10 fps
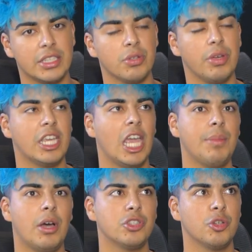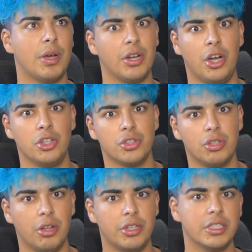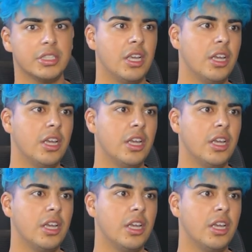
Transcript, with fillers: So it came out to about $100